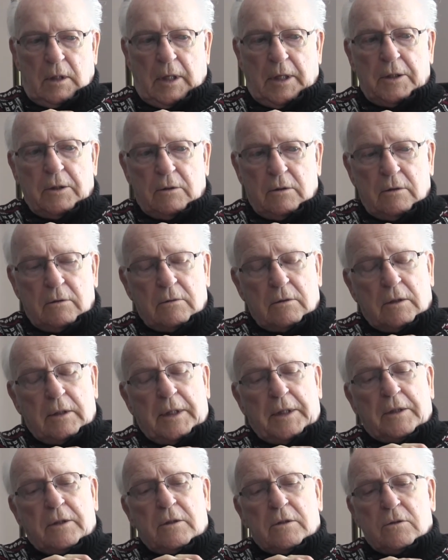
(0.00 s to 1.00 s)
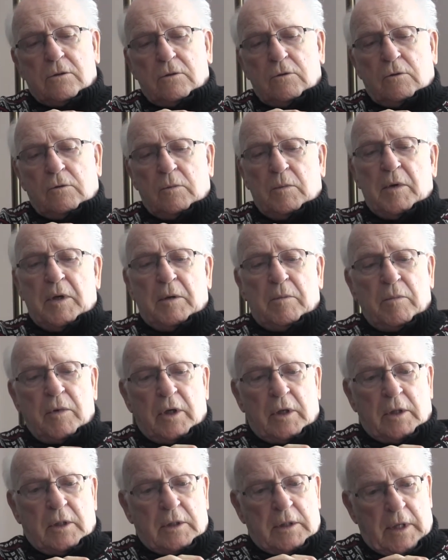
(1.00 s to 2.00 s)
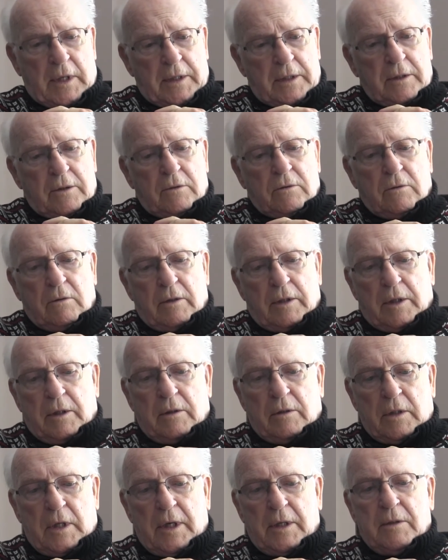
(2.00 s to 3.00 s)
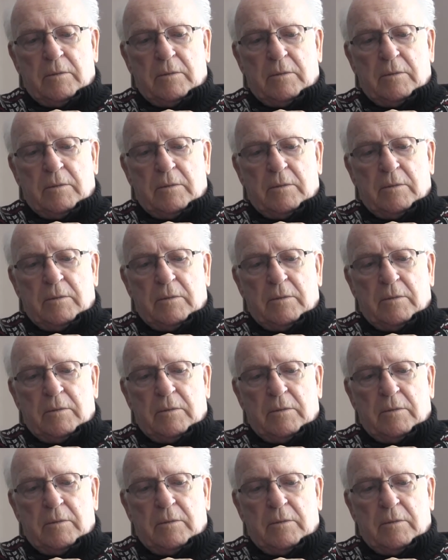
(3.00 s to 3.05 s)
I don't know, Lincoln School may have been the 9th grade,